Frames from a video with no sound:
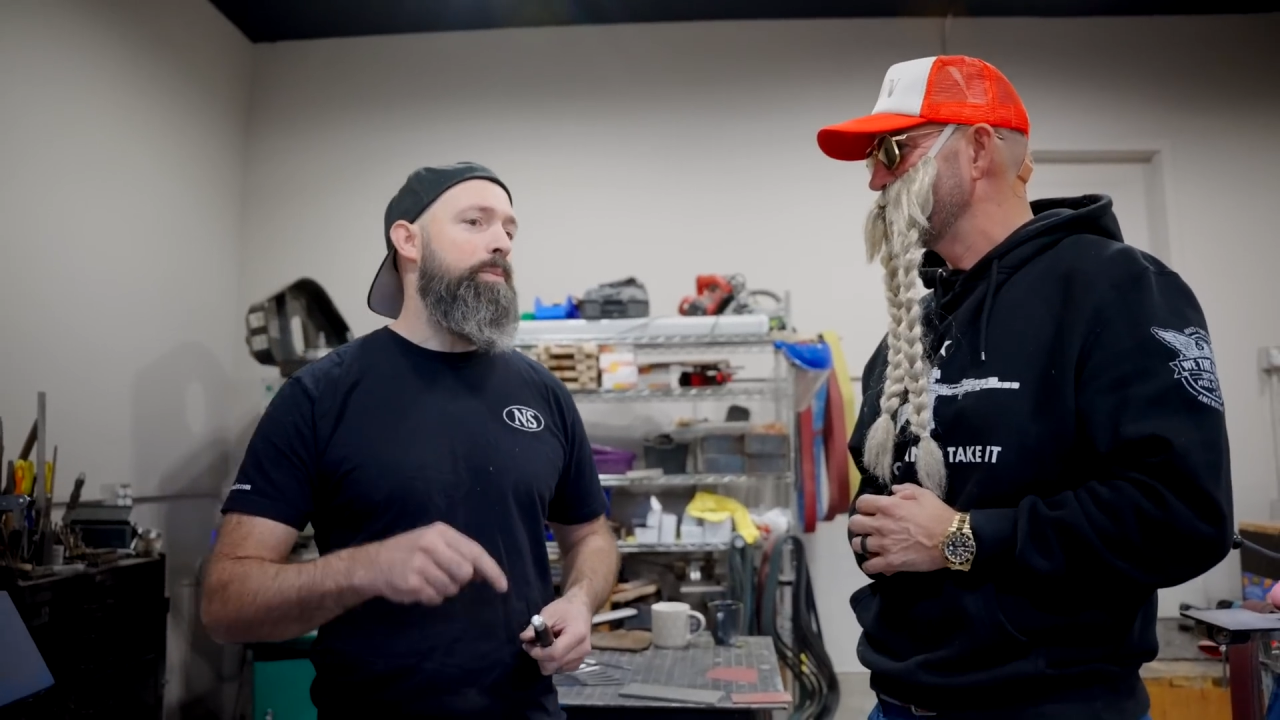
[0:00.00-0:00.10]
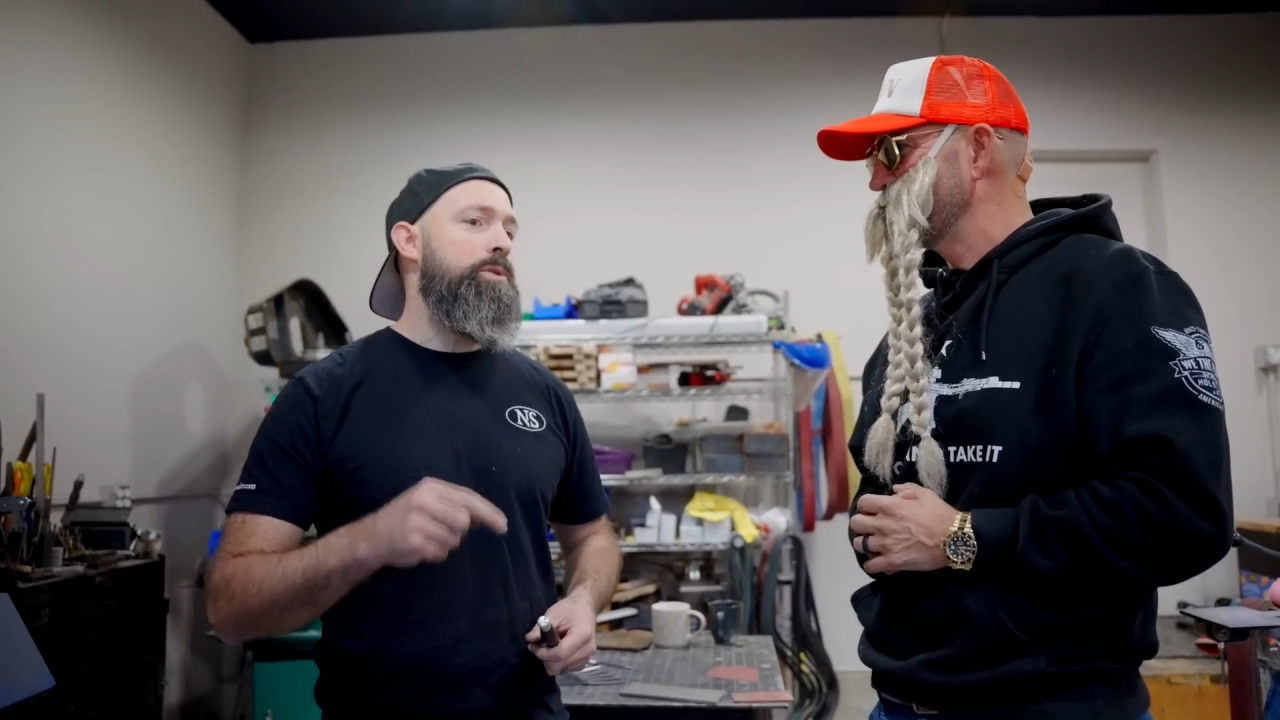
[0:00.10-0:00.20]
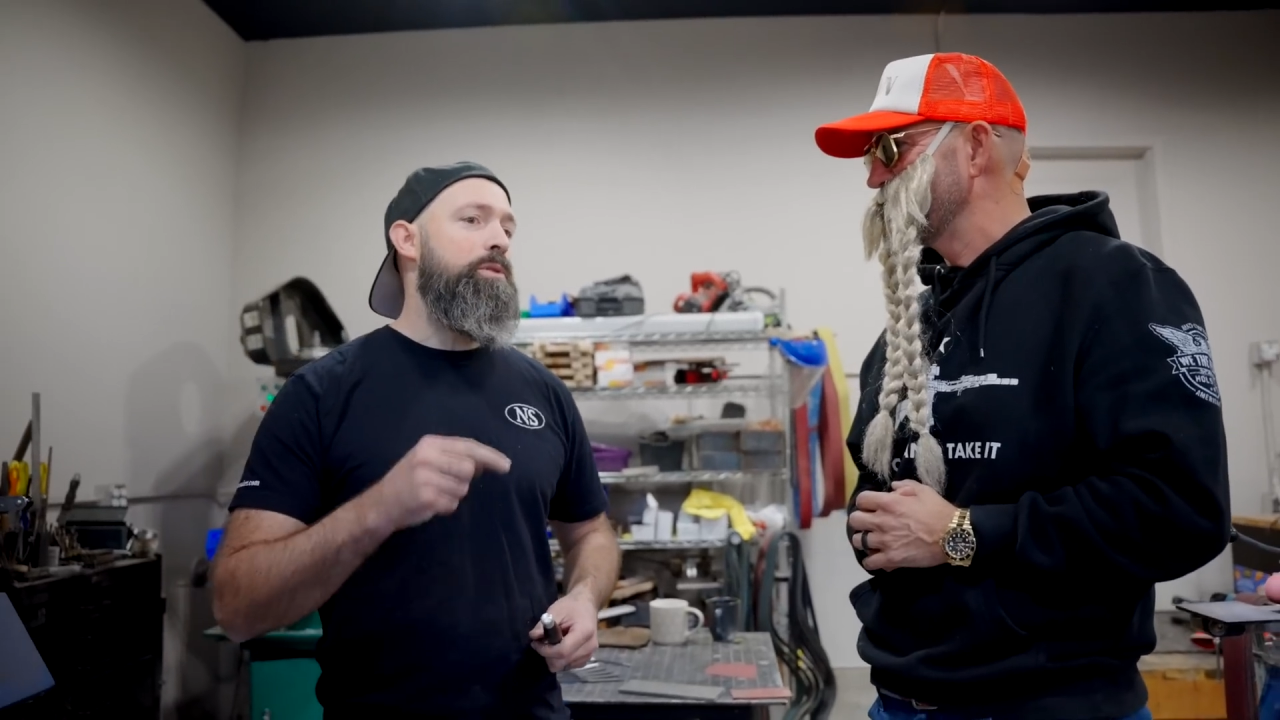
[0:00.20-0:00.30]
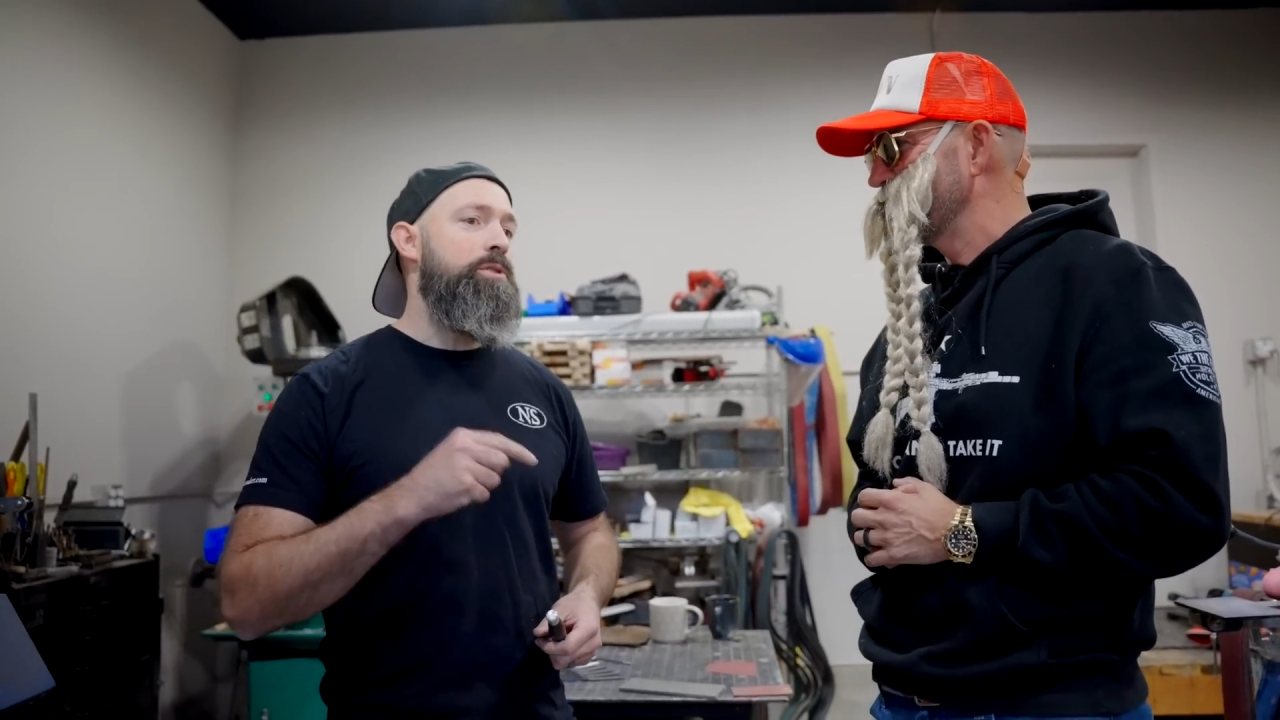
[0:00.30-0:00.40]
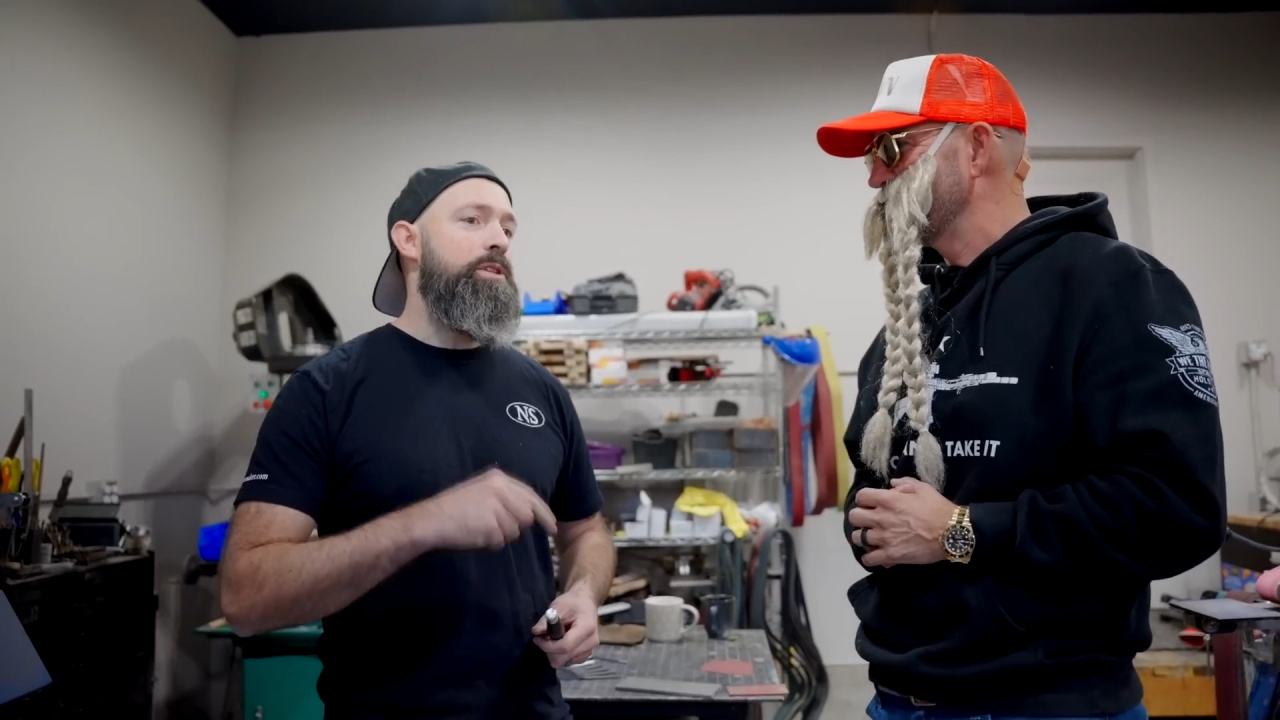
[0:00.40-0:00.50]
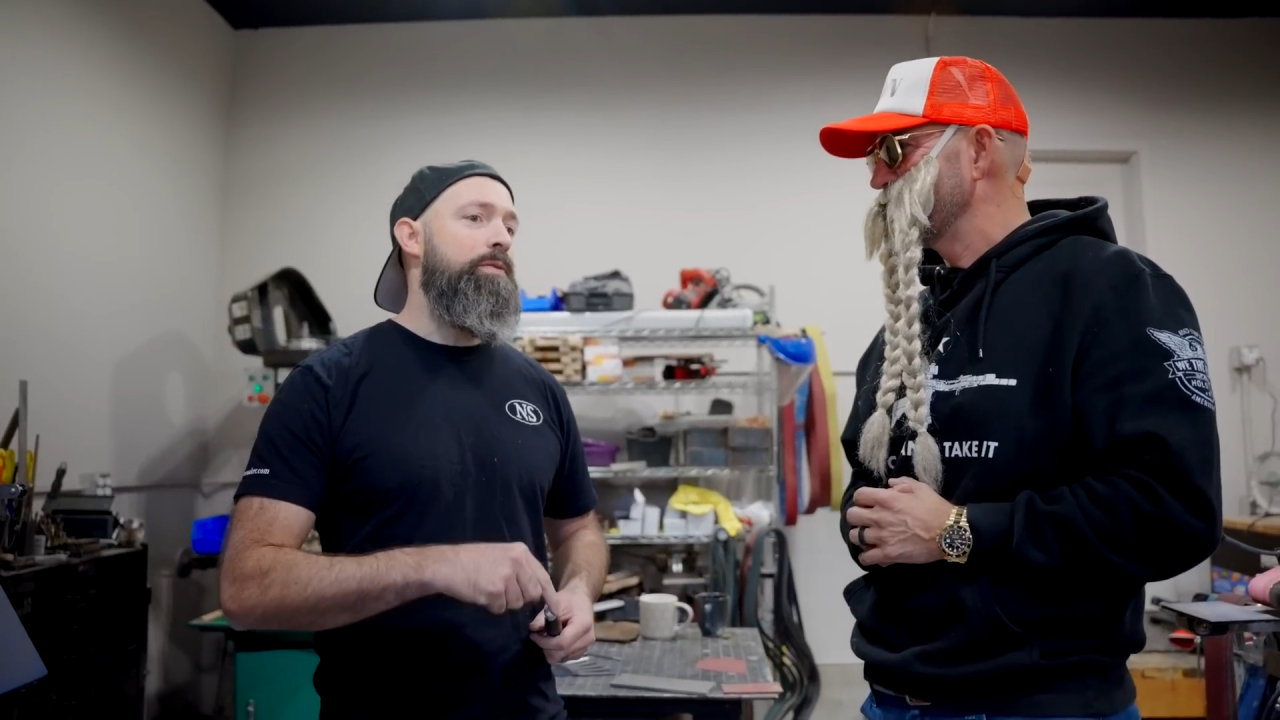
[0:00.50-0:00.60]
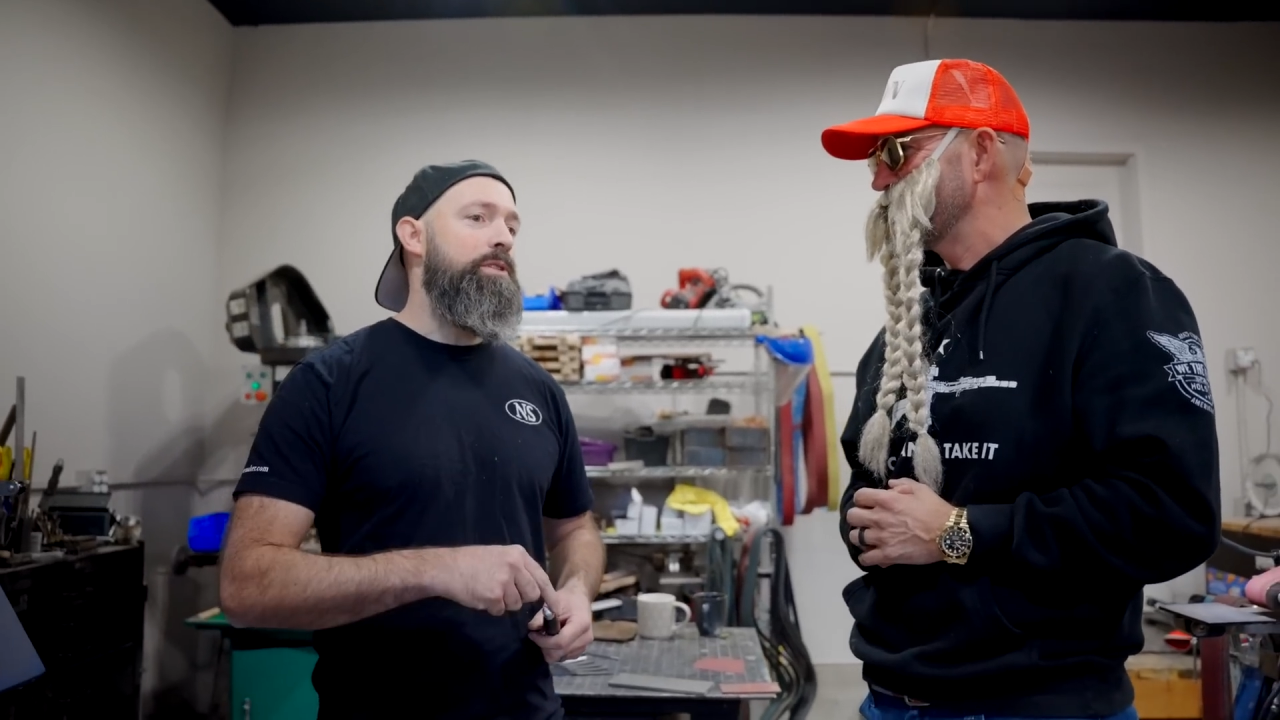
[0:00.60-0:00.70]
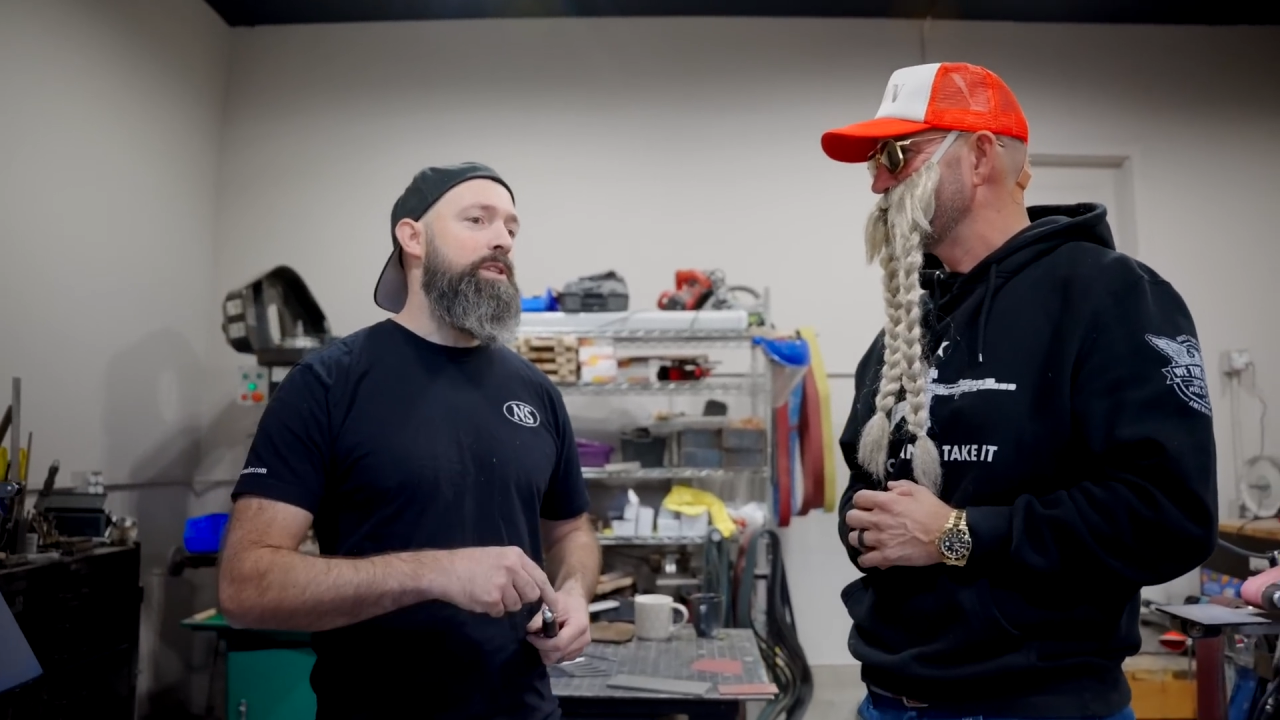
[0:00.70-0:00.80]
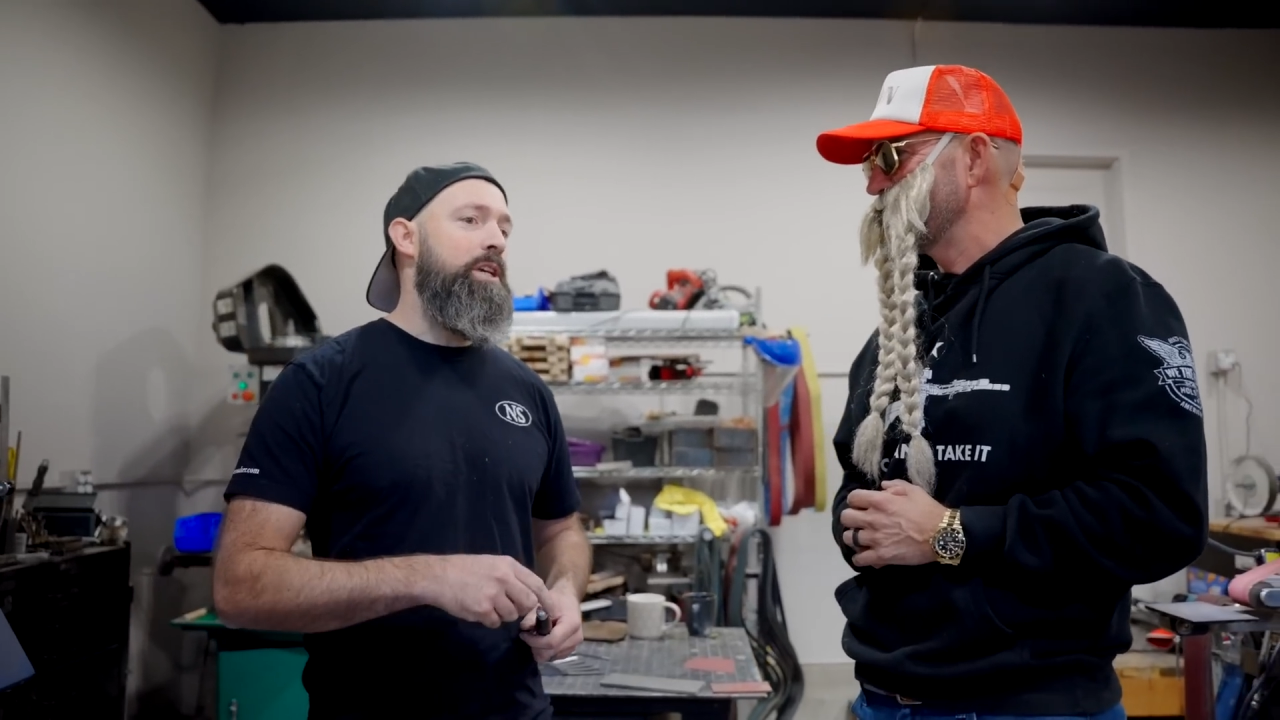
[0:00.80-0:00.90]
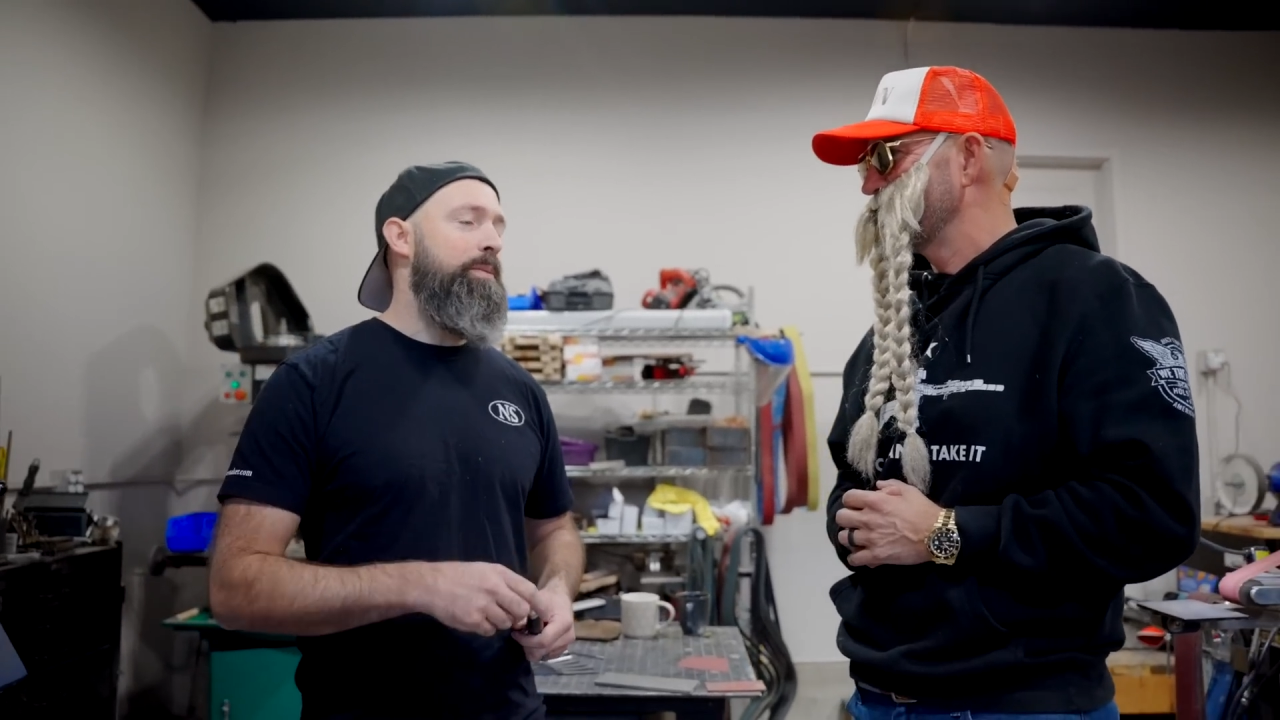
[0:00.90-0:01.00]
episode 17.